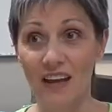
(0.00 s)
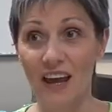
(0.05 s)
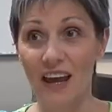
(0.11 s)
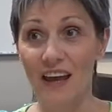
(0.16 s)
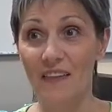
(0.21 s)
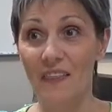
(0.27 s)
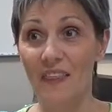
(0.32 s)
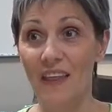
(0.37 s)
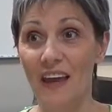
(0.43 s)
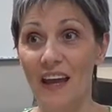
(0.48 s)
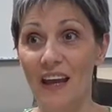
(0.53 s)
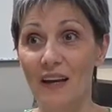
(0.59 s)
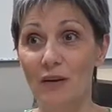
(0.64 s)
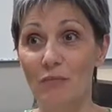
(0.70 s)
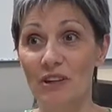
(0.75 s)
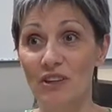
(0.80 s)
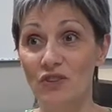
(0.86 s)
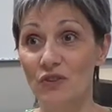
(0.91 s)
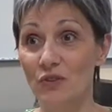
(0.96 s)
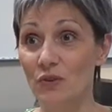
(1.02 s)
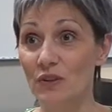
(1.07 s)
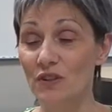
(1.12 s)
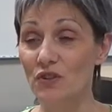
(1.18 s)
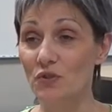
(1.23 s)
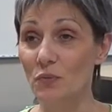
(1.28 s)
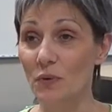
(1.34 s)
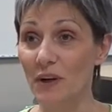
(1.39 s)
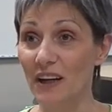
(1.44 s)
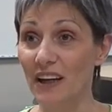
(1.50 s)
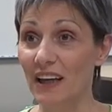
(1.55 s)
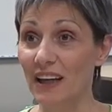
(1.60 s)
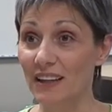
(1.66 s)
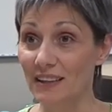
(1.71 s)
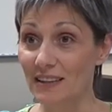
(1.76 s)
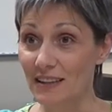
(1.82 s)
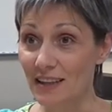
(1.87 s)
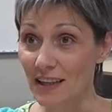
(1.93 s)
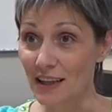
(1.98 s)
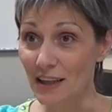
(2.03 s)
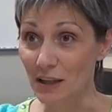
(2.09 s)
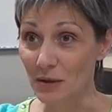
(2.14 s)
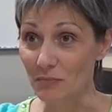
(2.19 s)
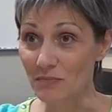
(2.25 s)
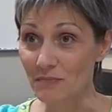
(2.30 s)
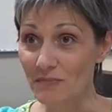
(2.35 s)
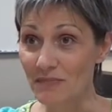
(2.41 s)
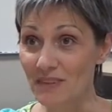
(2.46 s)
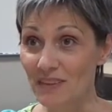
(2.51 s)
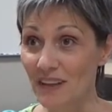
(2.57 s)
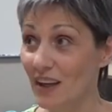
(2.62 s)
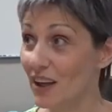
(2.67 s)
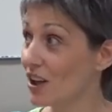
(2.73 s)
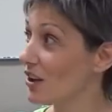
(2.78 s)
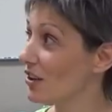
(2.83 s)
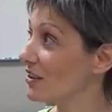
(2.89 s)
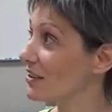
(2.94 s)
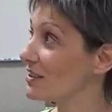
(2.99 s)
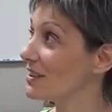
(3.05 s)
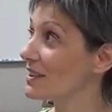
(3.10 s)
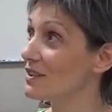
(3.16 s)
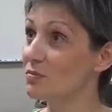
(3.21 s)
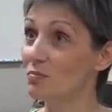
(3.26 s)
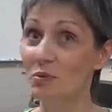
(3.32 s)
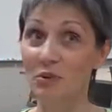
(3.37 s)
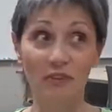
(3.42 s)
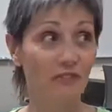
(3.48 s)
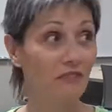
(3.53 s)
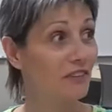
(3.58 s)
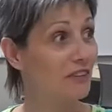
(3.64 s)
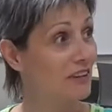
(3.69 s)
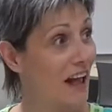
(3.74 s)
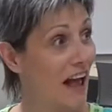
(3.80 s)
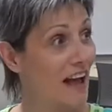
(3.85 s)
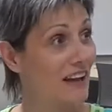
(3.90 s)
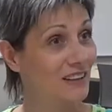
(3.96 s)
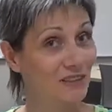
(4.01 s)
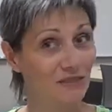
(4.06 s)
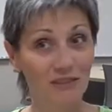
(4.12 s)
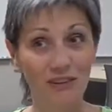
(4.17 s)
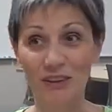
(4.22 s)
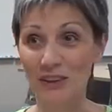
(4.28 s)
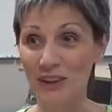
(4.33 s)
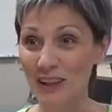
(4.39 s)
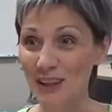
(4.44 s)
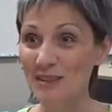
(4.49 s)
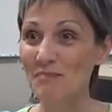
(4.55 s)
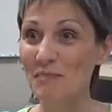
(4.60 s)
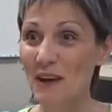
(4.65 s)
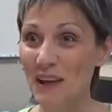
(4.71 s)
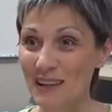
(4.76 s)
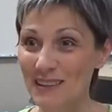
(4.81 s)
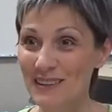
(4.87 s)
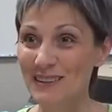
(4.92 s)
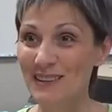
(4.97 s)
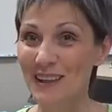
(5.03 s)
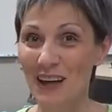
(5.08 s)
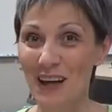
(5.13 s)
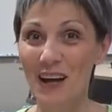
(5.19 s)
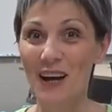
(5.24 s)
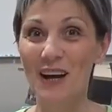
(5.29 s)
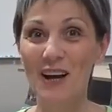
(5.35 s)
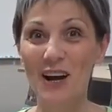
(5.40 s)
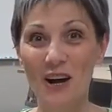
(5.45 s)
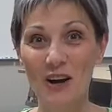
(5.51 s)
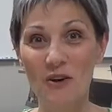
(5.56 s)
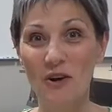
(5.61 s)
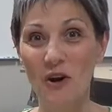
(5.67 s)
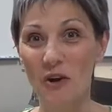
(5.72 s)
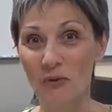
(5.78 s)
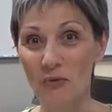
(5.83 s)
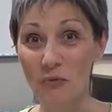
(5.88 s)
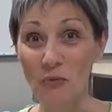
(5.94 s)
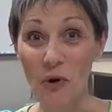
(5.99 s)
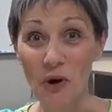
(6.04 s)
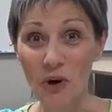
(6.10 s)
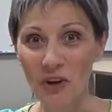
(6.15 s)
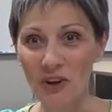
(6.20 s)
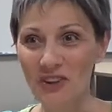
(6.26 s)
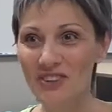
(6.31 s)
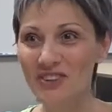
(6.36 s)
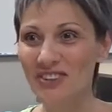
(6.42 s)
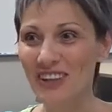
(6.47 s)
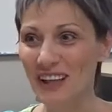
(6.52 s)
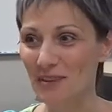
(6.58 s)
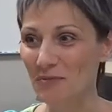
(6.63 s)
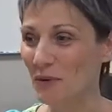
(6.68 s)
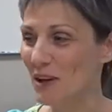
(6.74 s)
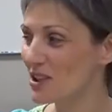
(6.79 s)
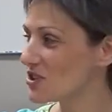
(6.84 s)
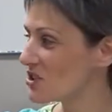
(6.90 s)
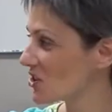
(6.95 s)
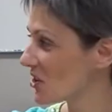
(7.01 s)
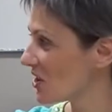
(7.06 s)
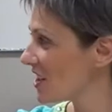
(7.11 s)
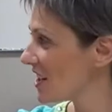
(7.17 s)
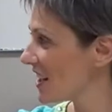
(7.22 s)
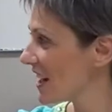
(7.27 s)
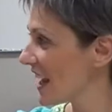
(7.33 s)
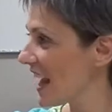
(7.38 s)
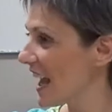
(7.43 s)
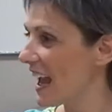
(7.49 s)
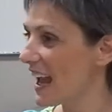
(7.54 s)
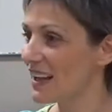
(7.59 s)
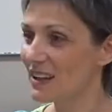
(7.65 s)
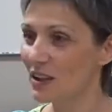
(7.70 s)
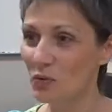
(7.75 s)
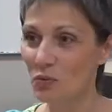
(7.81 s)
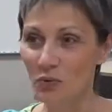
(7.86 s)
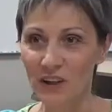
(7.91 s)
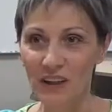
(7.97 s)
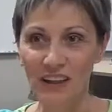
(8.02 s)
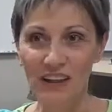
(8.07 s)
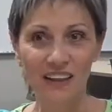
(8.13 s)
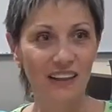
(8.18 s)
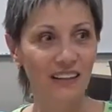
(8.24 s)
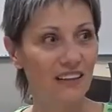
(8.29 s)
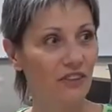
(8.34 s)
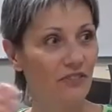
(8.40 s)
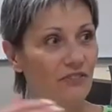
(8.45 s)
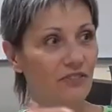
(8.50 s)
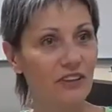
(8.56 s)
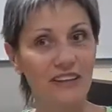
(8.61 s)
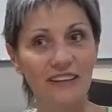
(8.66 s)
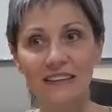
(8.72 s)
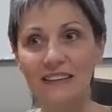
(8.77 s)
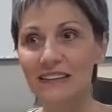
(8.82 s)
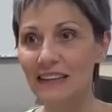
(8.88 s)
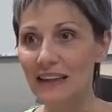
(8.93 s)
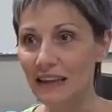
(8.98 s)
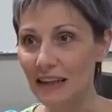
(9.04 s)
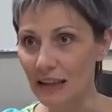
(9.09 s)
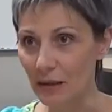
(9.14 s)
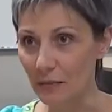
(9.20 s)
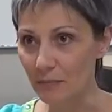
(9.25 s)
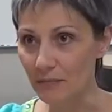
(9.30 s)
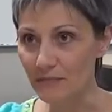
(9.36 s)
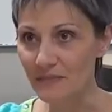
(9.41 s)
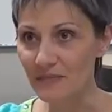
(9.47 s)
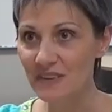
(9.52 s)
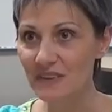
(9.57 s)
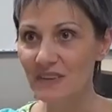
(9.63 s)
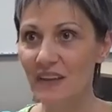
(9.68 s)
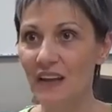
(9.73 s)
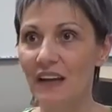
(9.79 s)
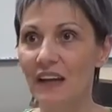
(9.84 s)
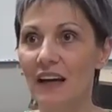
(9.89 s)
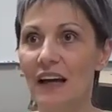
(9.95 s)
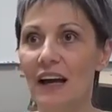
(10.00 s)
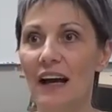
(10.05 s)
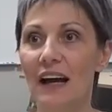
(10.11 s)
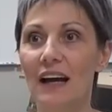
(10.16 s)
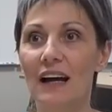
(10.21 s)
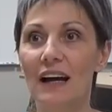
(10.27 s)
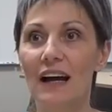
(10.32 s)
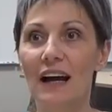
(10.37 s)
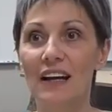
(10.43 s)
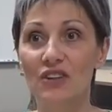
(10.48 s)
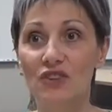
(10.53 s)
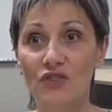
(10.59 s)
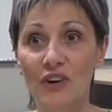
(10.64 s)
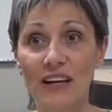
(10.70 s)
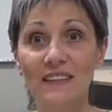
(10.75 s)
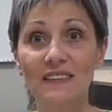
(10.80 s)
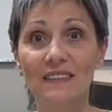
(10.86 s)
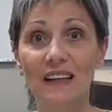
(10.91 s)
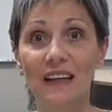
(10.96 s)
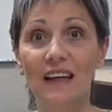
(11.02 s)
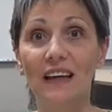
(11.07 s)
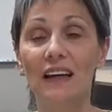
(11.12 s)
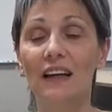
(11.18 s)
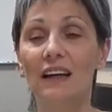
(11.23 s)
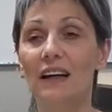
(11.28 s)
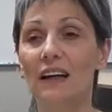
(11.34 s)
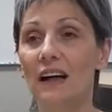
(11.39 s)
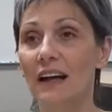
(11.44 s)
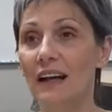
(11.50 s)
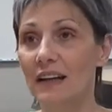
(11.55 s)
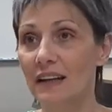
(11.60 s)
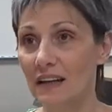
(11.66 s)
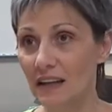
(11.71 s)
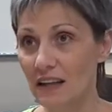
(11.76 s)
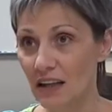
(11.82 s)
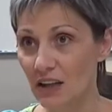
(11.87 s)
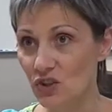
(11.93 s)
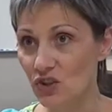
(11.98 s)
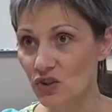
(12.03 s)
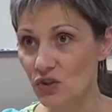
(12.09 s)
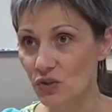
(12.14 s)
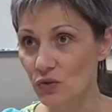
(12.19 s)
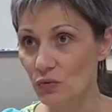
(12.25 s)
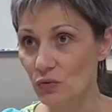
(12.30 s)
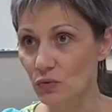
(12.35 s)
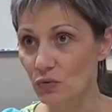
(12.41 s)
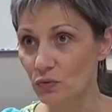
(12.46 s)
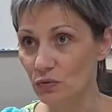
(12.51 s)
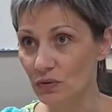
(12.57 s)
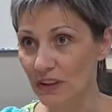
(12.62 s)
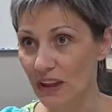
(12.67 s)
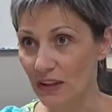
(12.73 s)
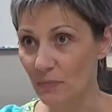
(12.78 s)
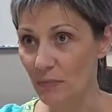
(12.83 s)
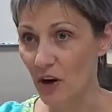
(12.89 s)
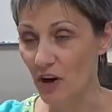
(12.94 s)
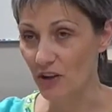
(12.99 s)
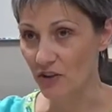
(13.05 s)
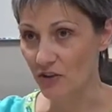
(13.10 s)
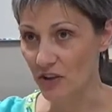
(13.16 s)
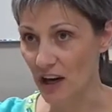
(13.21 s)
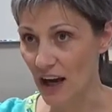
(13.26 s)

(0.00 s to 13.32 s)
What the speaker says: And then my students work in teams here in this beautiful active learning space called Walls at Western, and they work in the different teams addressing an issue that partner